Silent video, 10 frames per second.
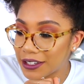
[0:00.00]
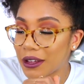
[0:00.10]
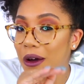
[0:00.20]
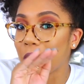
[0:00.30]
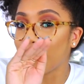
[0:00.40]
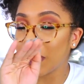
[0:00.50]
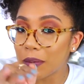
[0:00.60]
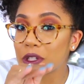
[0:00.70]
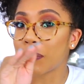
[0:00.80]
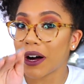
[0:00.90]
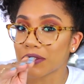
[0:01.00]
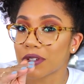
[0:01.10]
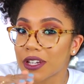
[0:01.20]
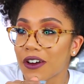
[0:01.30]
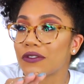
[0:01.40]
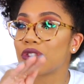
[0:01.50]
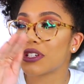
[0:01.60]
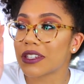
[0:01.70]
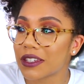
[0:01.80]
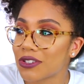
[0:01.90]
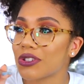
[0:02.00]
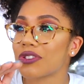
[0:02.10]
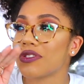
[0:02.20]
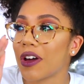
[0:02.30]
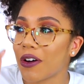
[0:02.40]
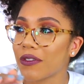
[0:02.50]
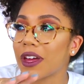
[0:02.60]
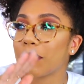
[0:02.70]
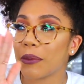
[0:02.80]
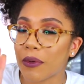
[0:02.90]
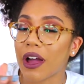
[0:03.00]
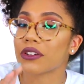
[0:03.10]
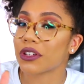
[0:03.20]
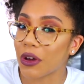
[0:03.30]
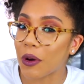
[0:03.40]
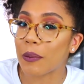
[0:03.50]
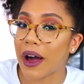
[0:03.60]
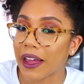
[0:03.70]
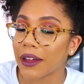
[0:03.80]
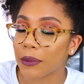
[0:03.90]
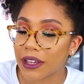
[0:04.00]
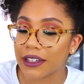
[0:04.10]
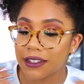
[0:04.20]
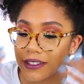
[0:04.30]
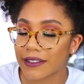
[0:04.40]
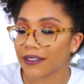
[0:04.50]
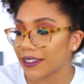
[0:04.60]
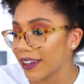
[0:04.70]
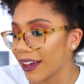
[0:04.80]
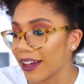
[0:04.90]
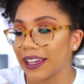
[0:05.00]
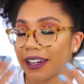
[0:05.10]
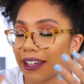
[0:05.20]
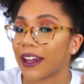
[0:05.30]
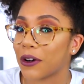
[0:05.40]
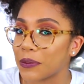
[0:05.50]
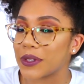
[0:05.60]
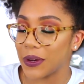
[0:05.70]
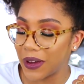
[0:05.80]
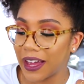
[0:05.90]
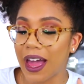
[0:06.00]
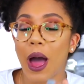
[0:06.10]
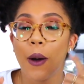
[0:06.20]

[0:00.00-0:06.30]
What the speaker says: So when people sponsor stuff, just know that people actually go and buy it because, yeah, it helps, okay?